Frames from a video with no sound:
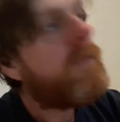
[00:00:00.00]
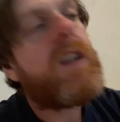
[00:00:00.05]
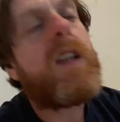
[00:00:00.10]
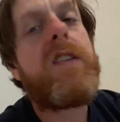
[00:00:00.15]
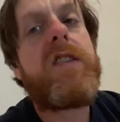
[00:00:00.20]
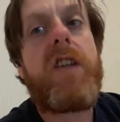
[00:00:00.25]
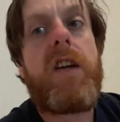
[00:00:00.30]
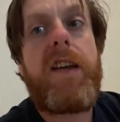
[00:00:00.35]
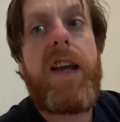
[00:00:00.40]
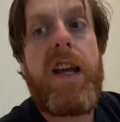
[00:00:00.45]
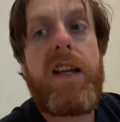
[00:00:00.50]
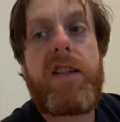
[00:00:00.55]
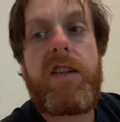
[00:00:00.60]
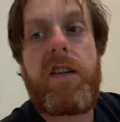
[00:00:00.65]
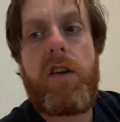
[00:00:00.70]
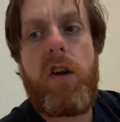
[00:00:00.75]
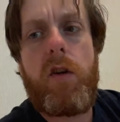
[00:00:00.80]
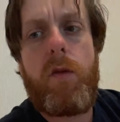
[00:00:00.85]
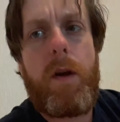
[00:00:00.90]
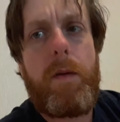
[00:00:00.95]
So yeah, so
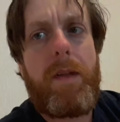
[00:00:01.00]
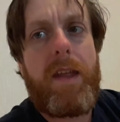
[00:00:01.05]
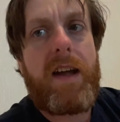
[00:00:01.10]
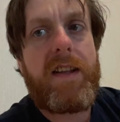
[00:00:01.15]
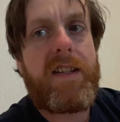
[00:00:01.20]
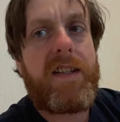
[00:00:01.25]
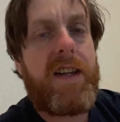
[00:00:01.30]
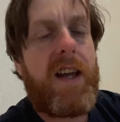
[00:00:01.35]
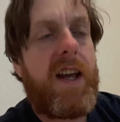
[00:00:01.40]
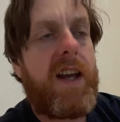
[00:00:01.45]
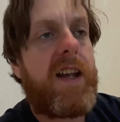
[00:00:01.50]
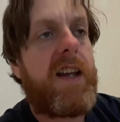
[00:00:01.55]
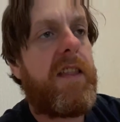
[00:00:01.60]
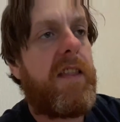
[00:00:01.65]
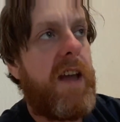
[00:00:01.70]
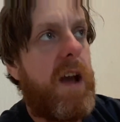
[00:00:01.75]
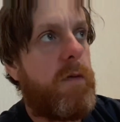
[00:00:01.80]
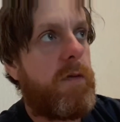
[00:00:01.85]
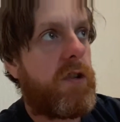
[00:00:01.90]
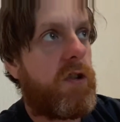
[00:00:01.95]
got away with that today.
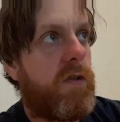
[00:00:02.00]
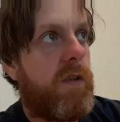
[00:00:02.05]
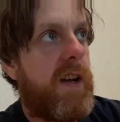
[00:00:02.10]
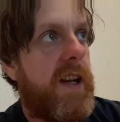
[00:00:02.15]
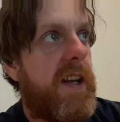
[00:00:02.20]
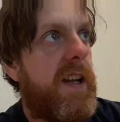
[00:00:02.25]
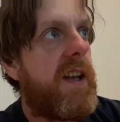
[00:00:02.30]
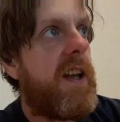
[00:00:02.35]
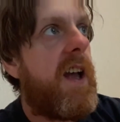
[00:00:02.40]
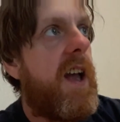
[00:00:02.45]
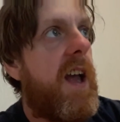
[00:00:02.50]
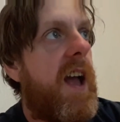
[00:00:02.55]
That was great.